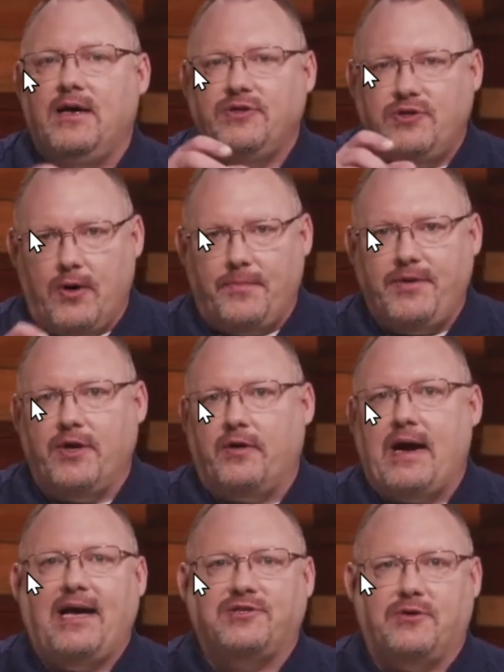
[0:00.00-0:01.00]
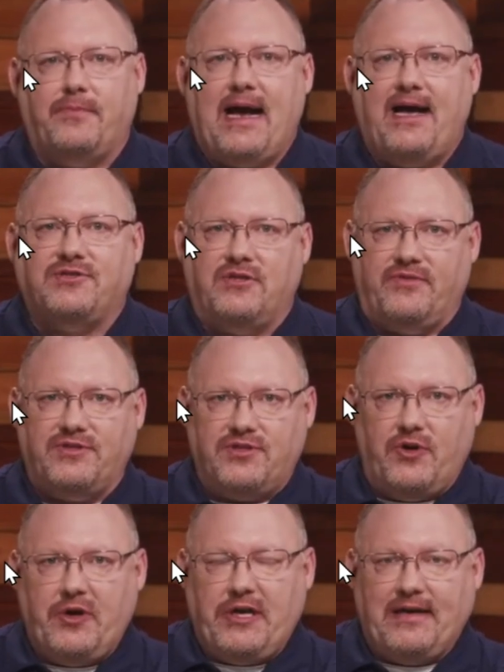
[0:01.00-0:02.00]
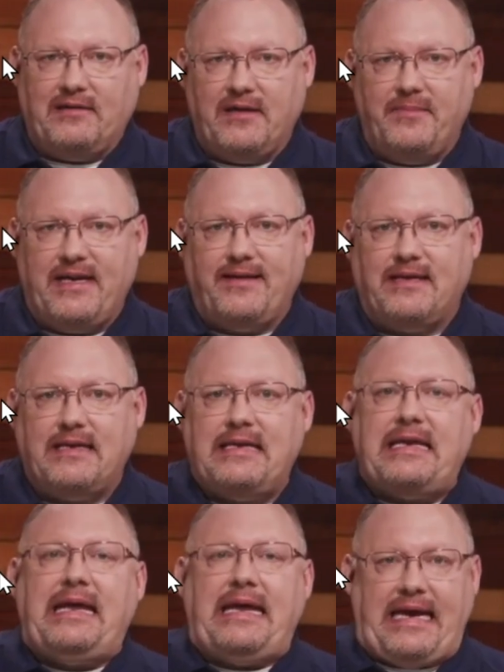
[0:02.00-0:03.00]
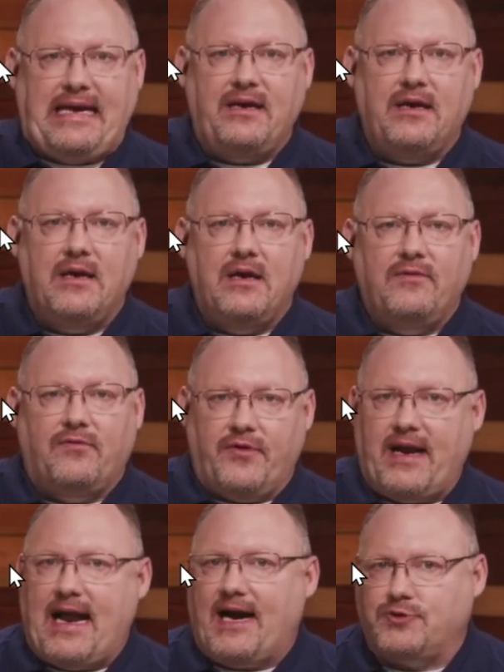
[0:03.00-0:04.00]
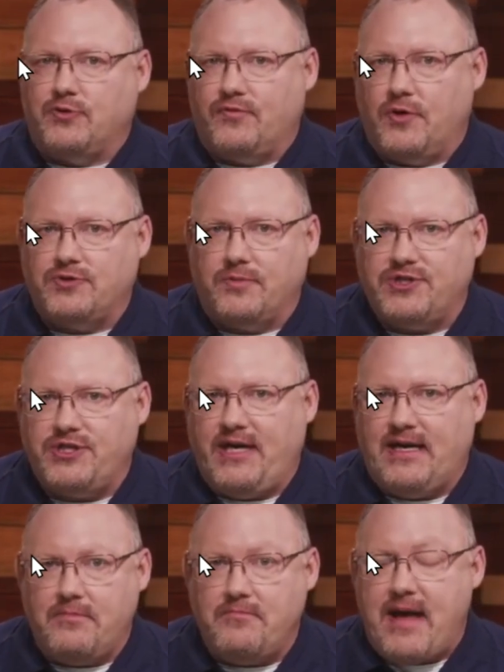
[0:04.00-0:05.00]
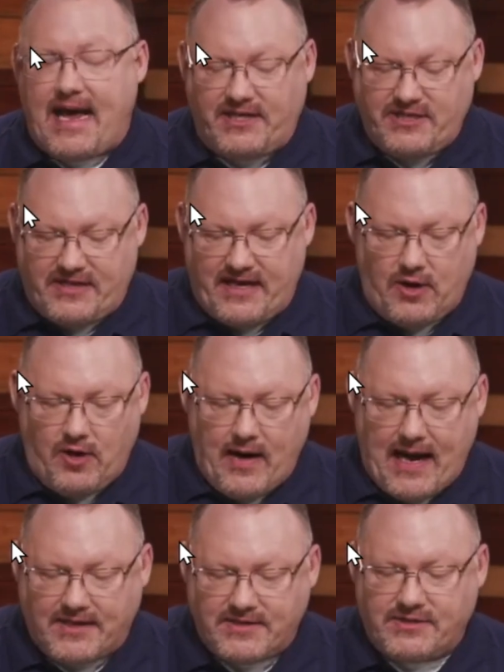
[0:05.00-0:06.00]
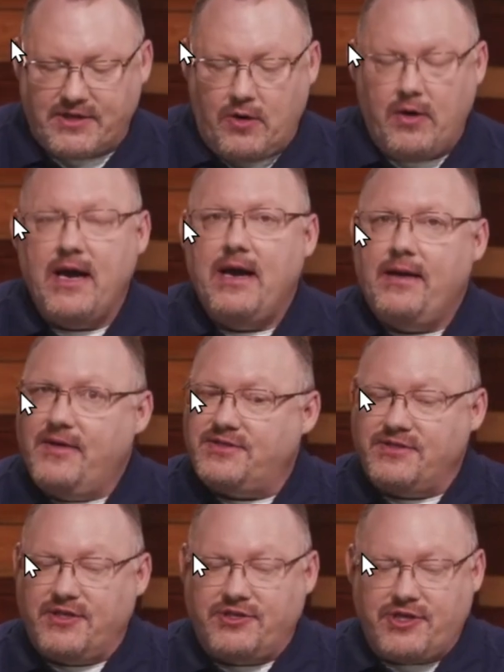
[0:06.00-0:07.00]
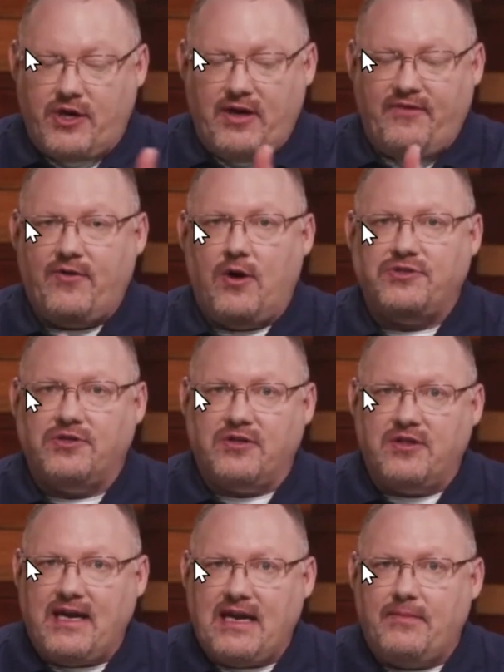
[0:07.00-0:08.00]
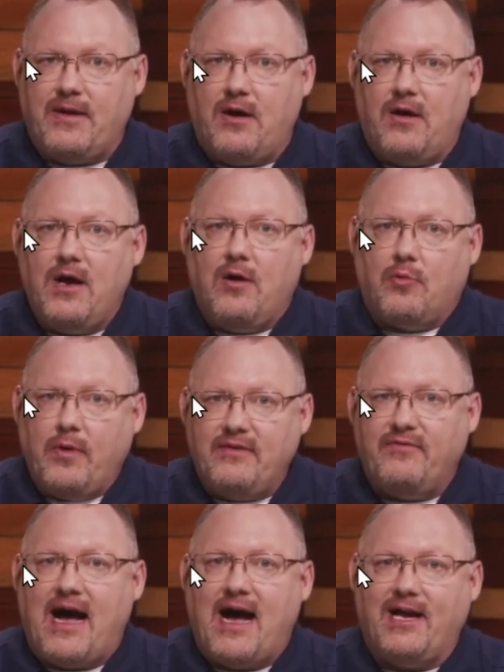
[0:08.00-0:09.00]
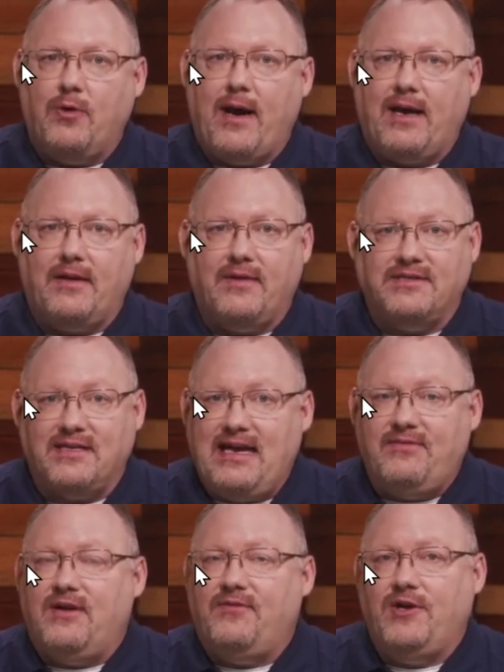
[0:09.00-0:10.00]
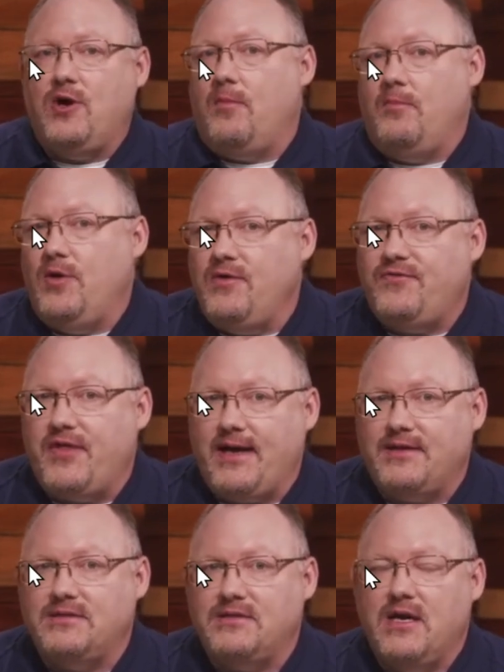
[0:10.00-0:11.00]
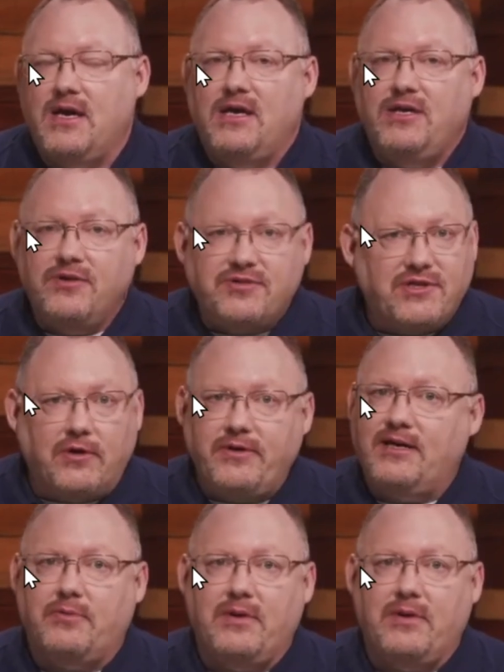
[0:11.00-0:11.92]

to a pure Azure PaaS service, so you can eliminate the need for that actual virtual machine and managing that OS. So this is a journey, folks. You're thinking about reevaluating this. And even if you don't move things, you still need to